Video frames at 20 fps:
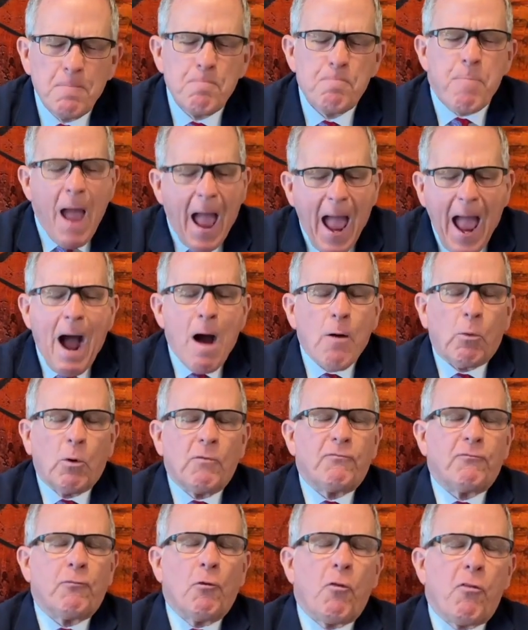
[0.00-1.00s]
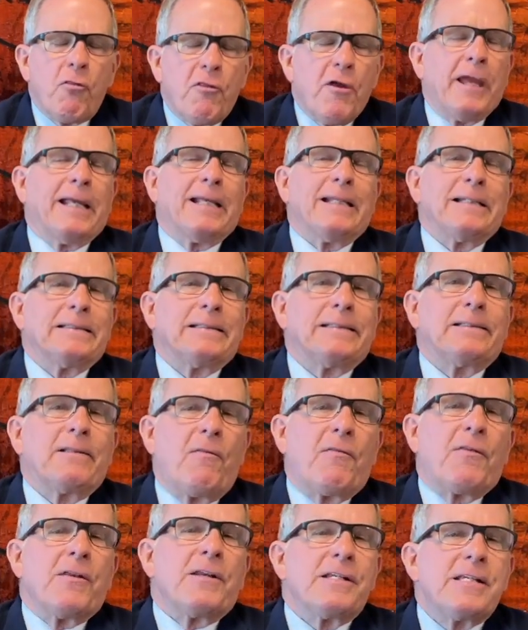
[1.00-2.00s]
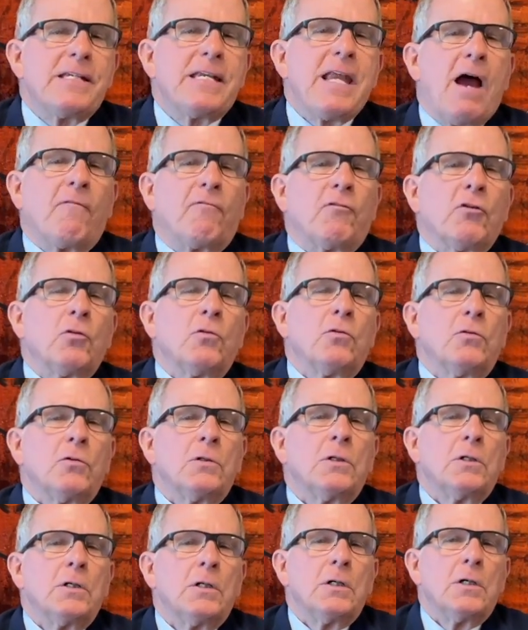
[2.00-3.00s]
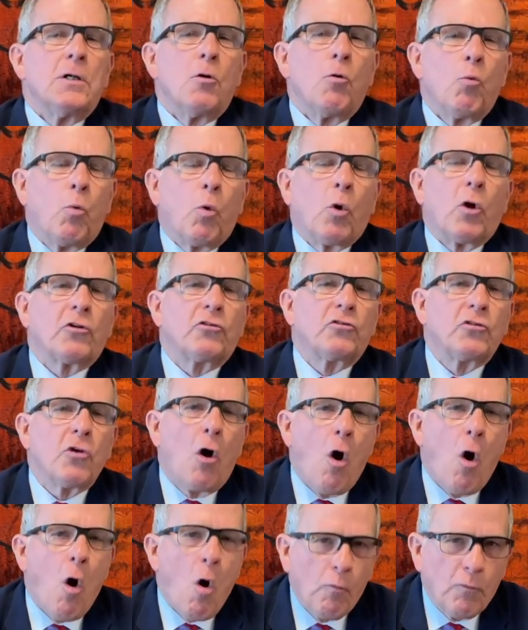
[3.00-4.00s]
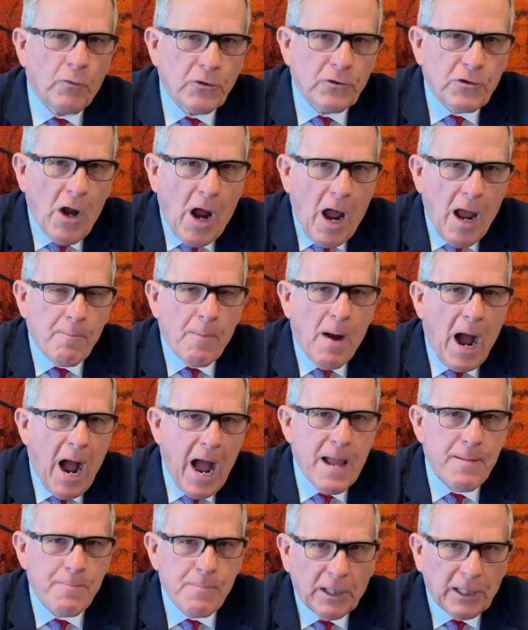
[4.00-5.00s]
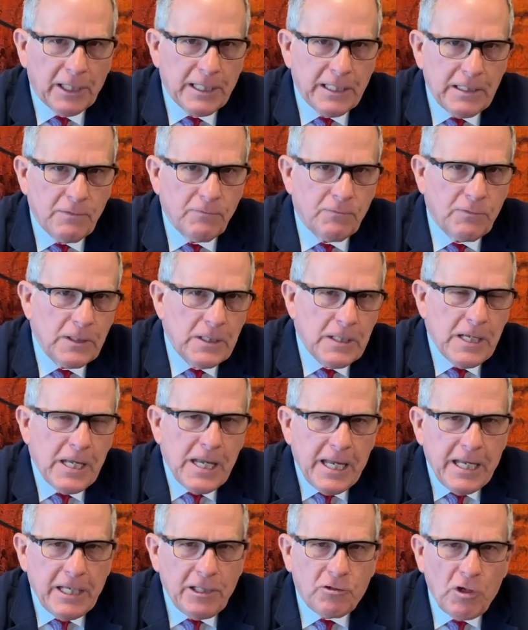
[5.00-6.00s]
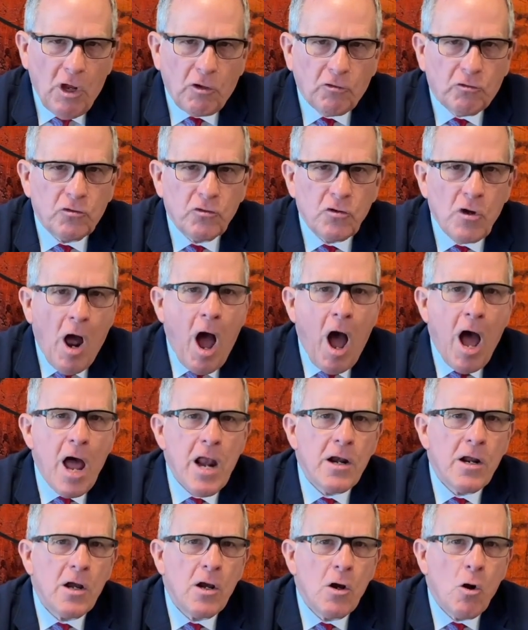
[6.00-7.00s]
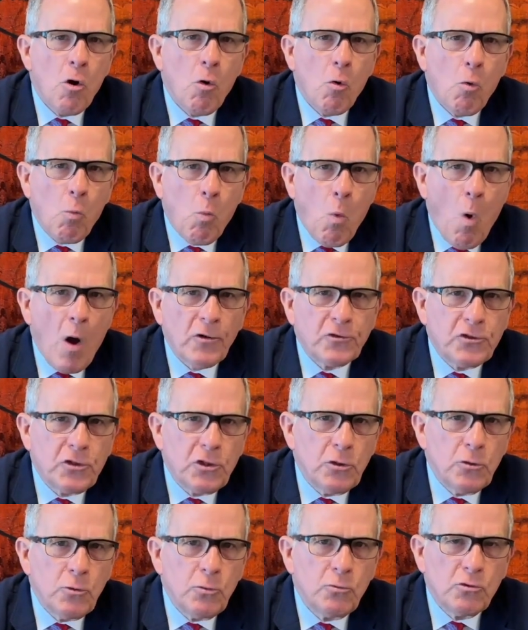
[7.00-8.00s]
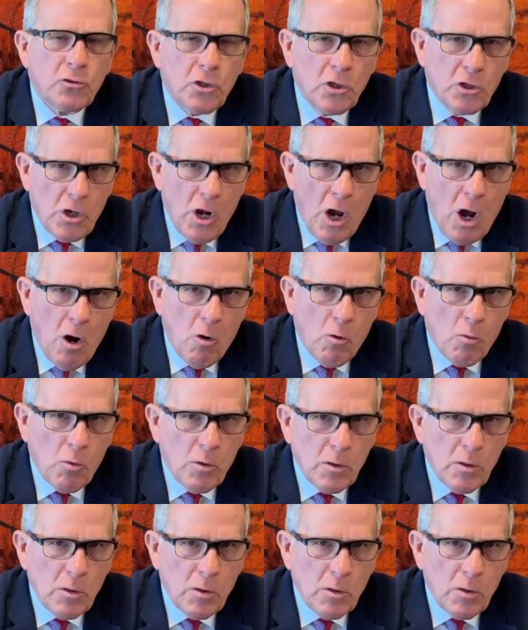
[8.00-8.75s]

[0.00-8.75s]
powerful things that the devil works overtime, I believe. He does not want you to know